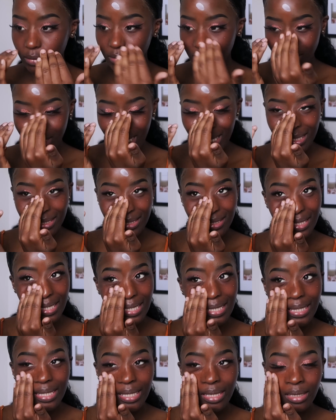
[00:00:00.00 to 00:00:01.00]
it's like a
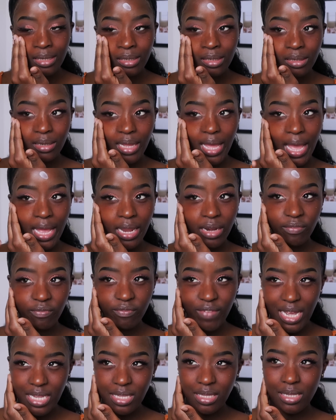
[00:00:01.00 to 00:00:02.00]
silicone and
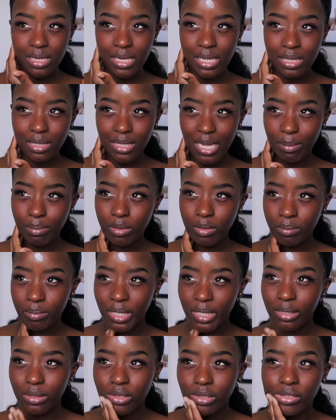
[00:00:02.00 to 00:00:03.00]
Vaseline type of
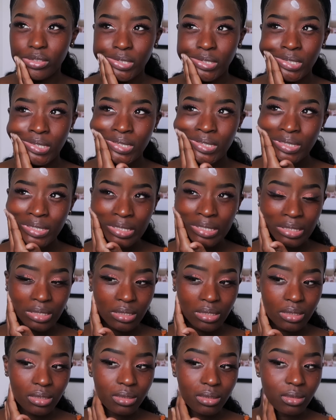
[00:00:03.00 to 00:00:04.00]
mixture
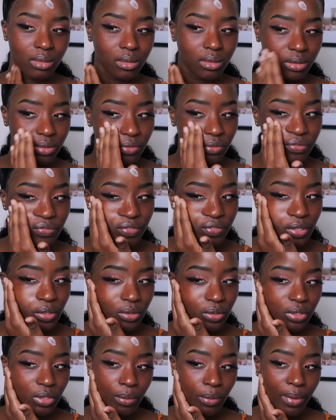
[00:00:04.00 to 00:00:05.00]

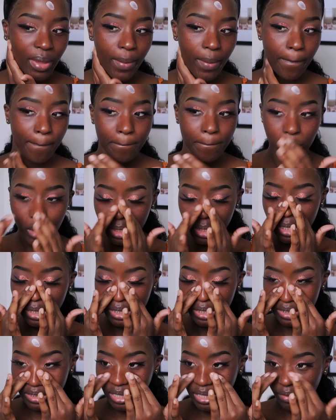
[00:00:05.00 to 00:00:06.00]
feel to it, but you
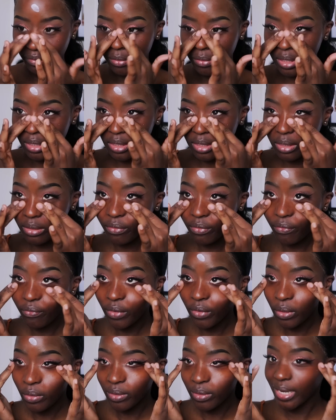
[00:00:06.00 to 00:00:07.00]
can definitely
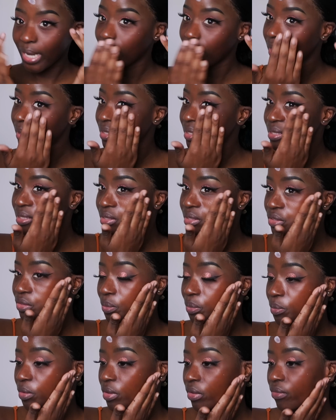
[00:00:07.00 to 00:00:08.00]
feel that it's
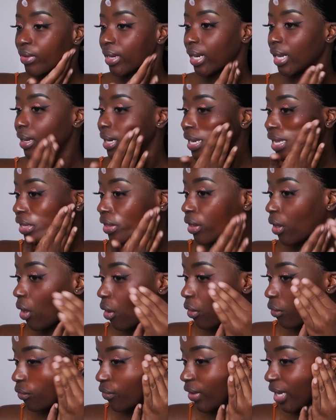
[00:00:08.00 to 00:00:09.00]
smoothing out like your
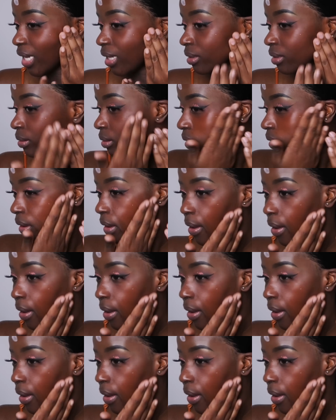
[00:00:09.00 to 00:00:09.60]
whole face.